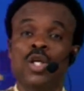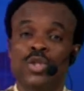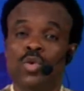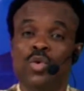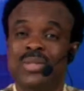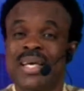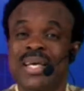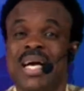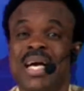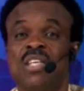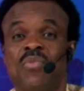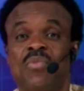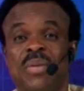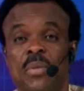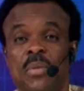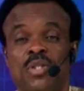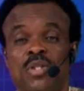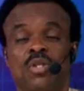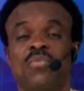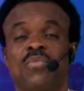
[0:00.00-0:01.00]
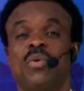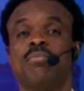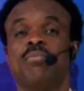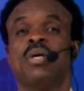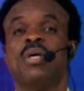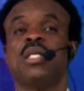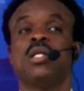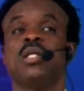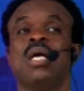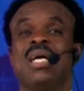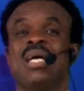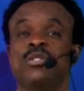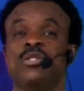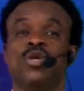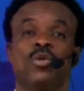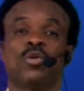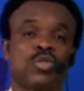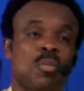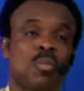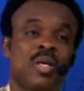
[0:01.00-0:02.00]
You take advantage of the money.
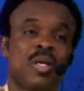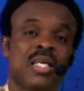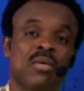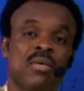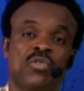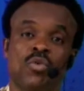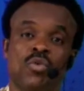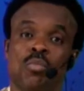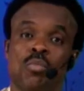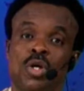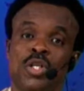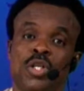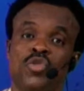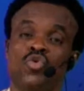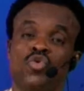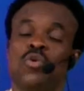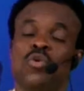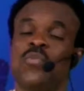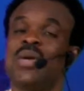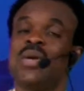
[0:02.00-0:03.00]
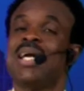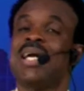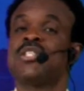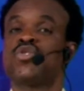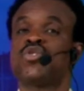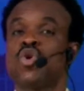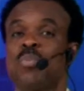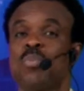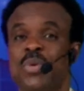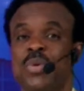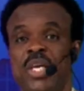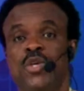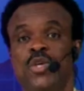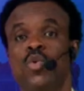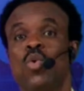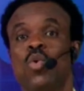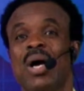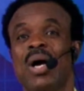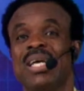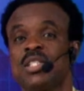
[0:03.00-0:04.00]
You know, somebody gives you money to do philanthropy.
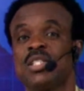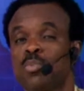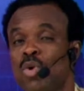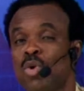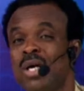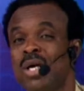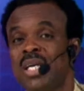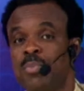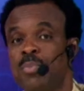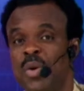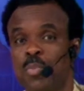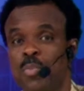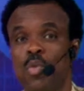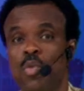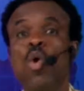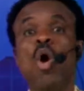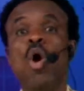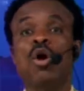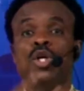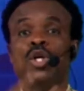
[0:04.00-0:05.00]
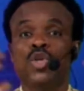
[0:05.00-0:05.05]
You exploit the people.